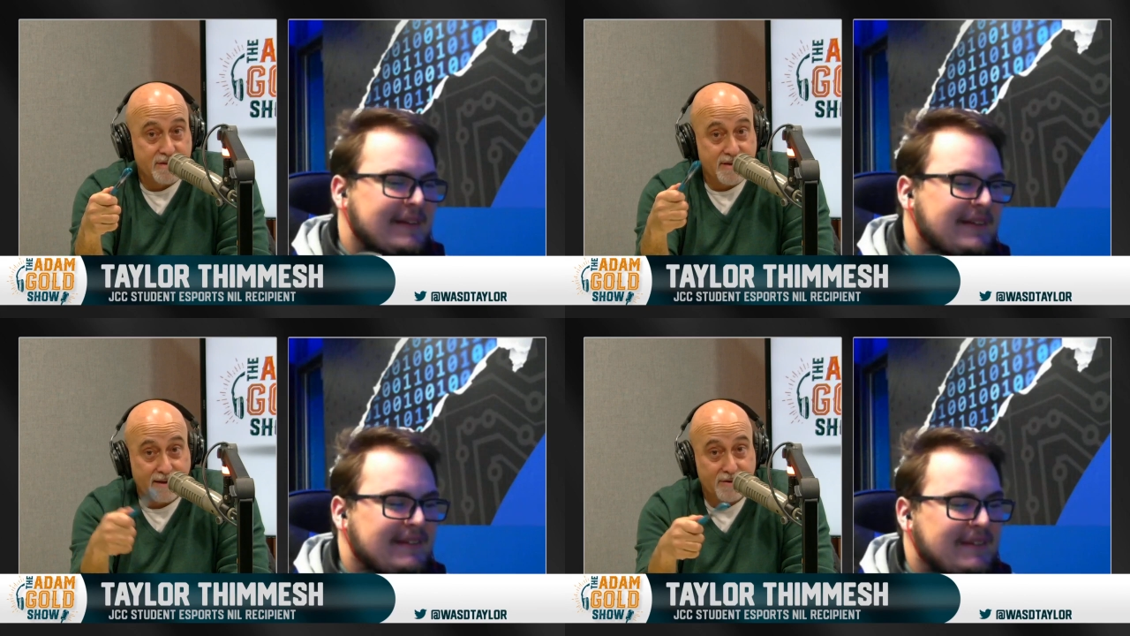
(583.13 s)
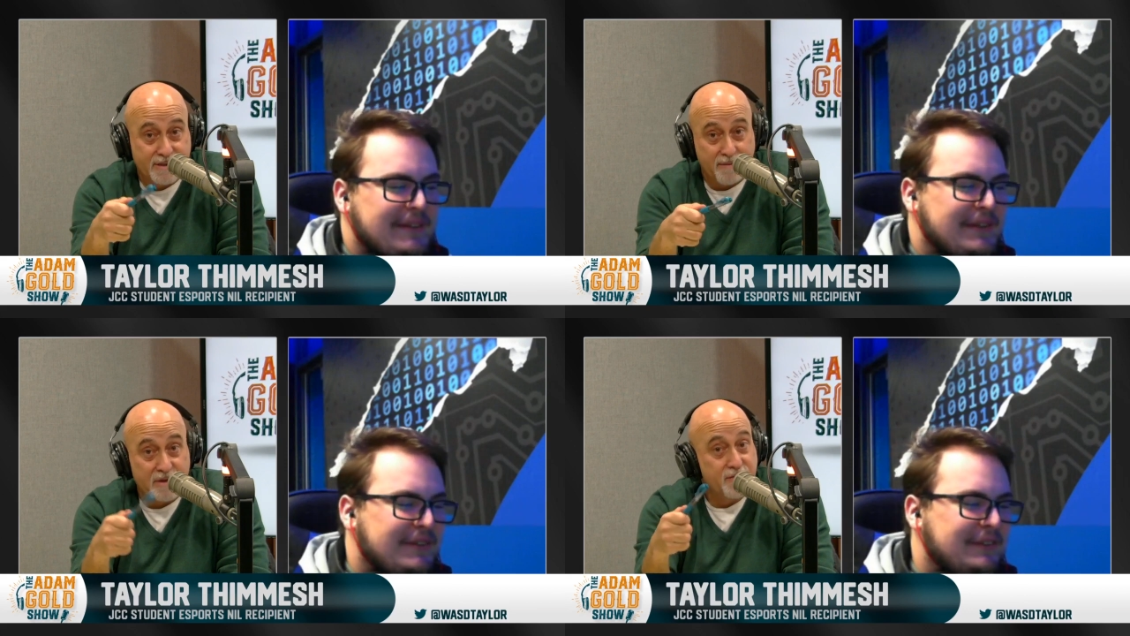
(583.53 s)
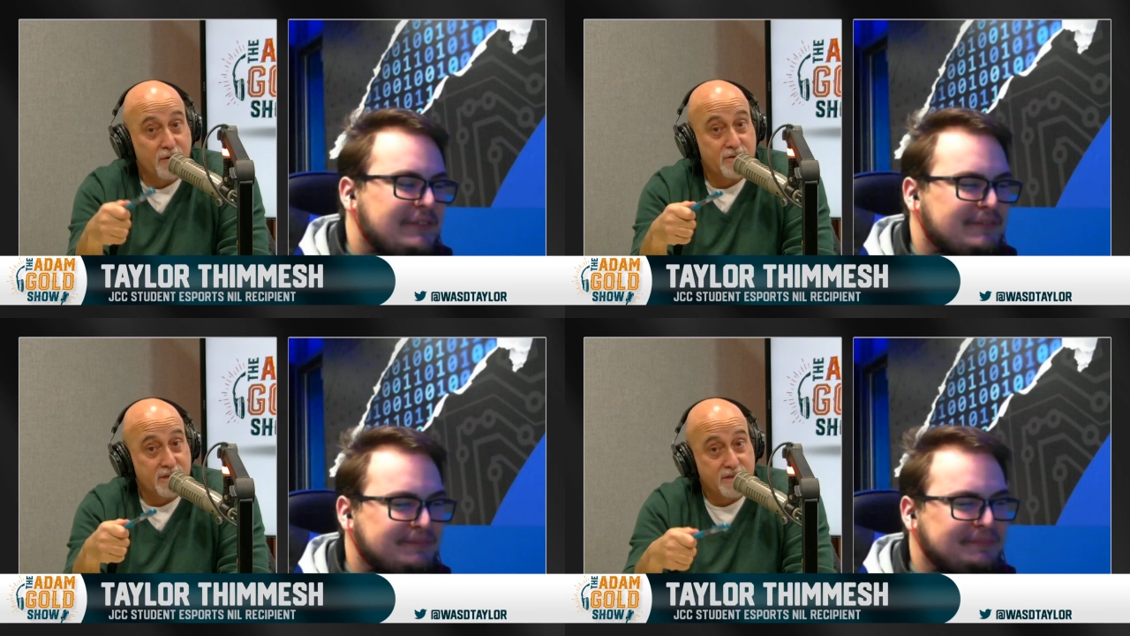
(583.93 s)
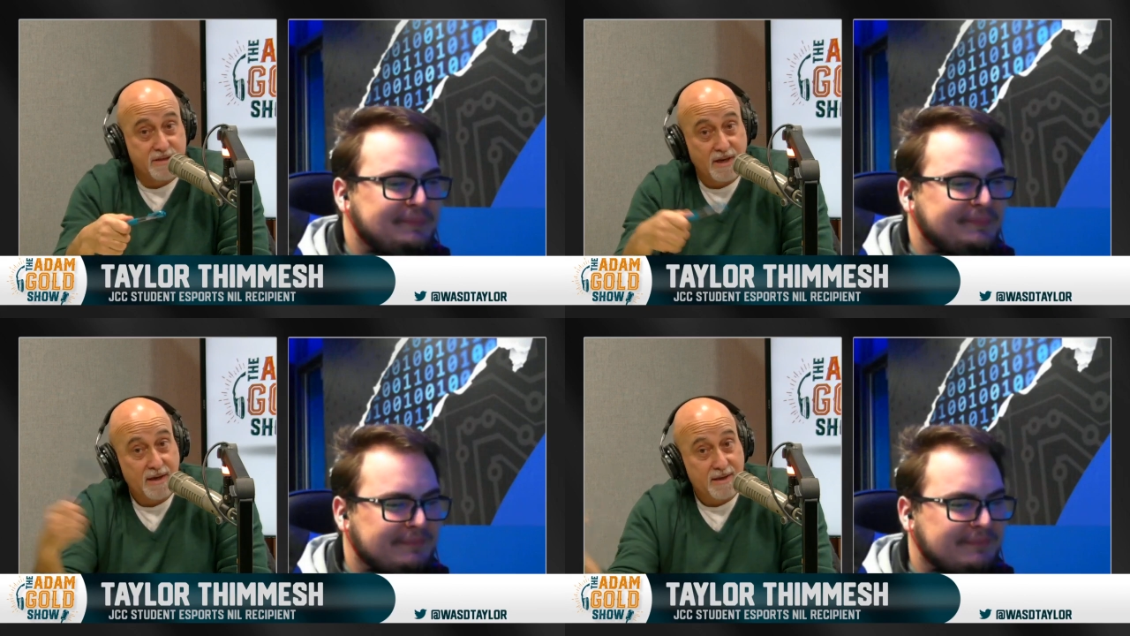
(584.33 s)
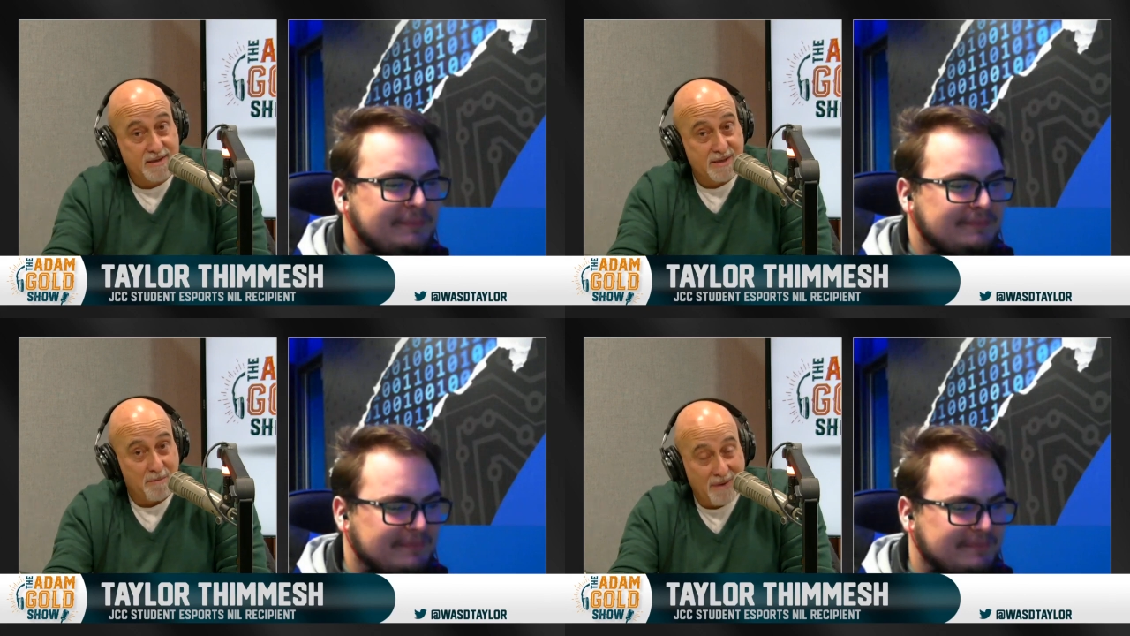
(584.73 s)
Speaker 1: Taylor Thimmesh versus
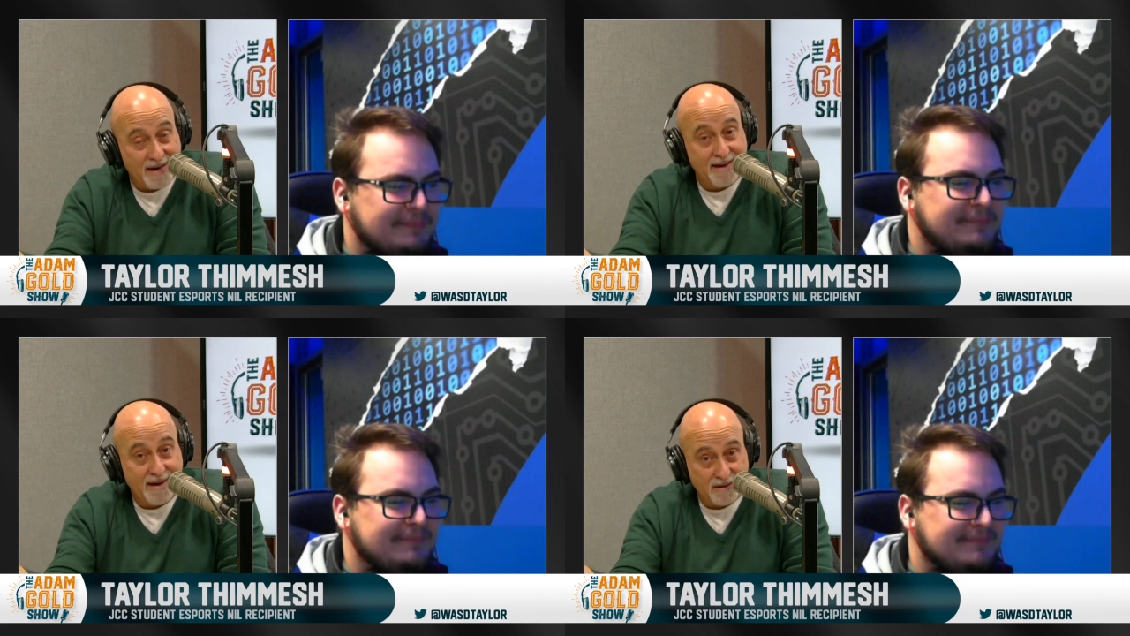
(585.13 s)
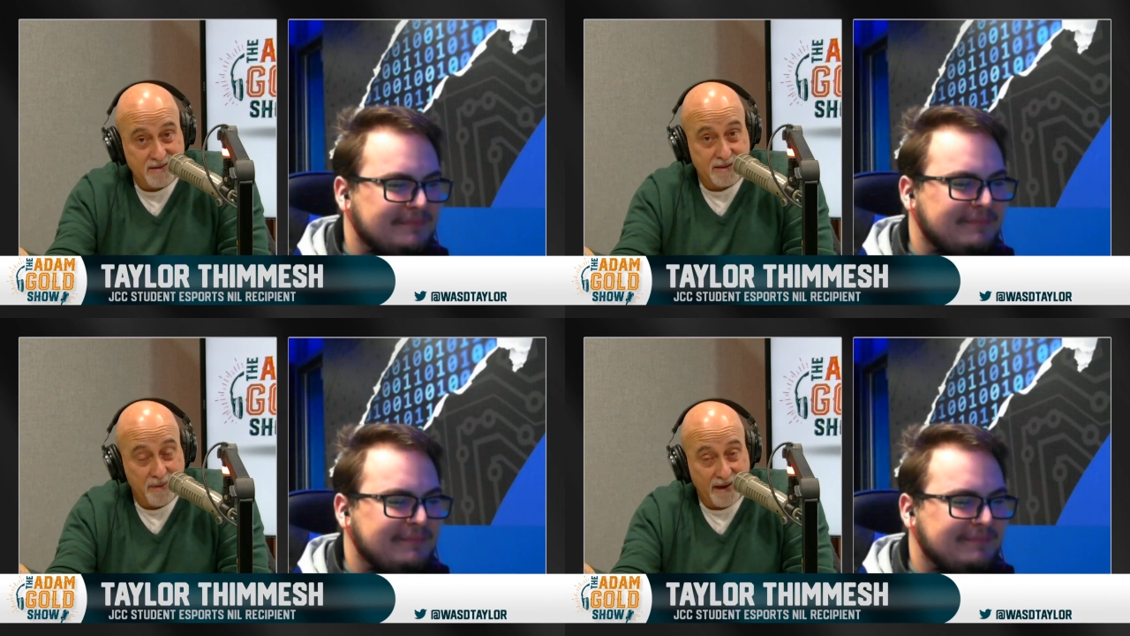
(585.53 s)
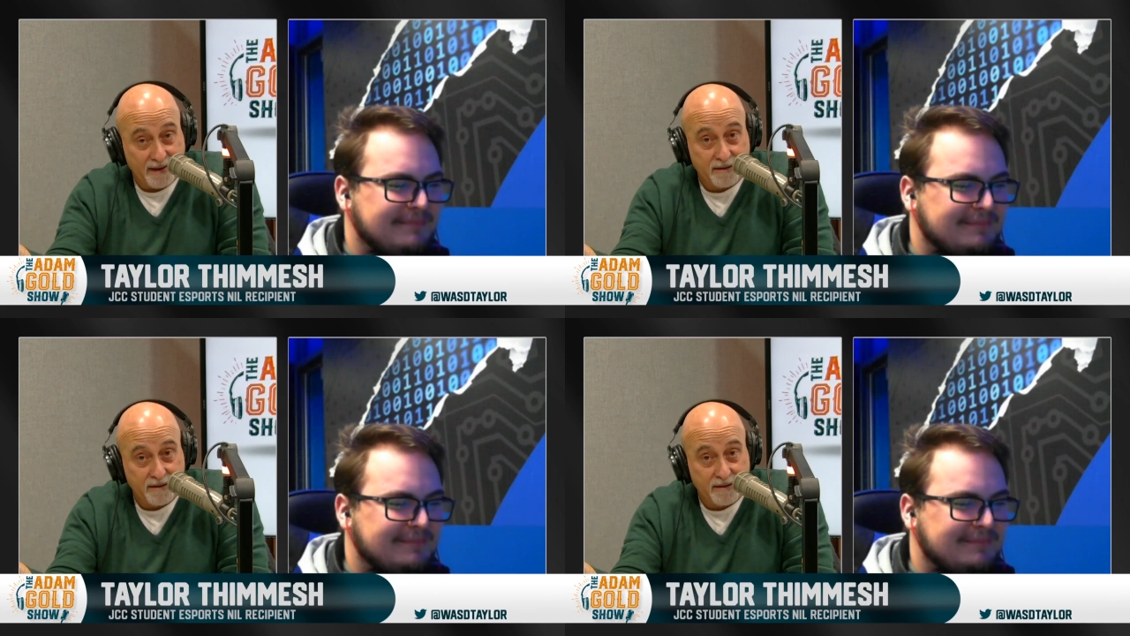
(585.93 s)
somebody else debate?